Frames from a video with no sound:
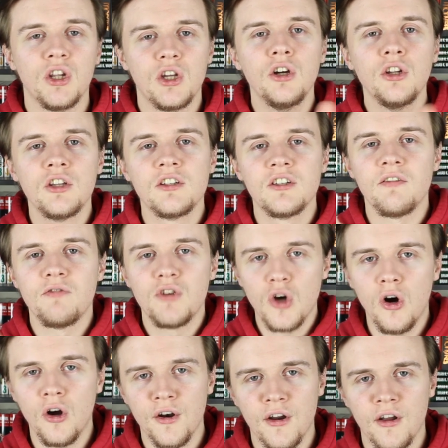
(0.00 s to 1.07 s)
what the others have
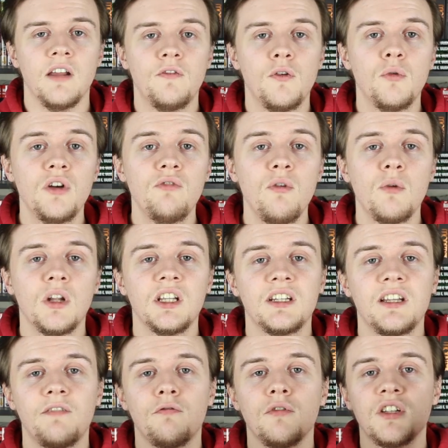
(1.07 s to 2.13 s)
done. And if you're wondering what the
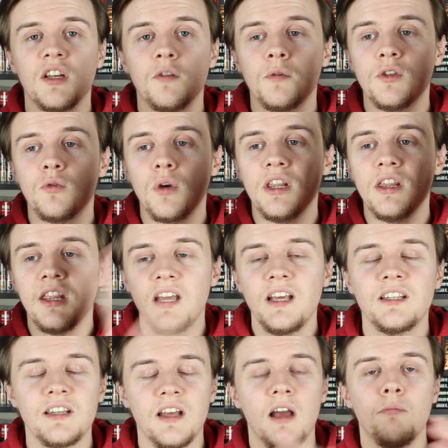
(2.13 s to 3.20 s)
difference is between
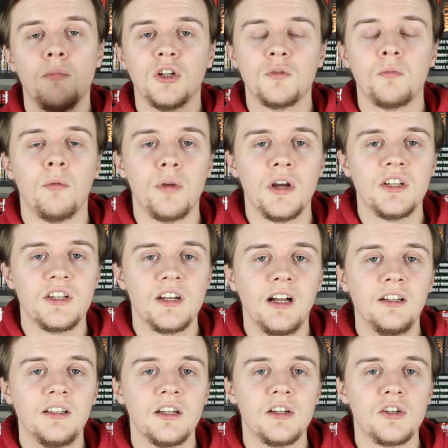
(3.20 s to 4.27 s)
this and multiple
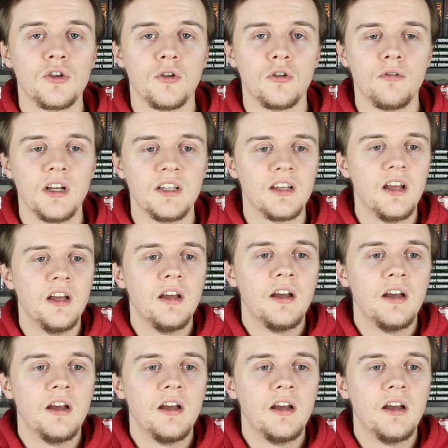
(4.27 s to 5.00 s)
personality disorder is,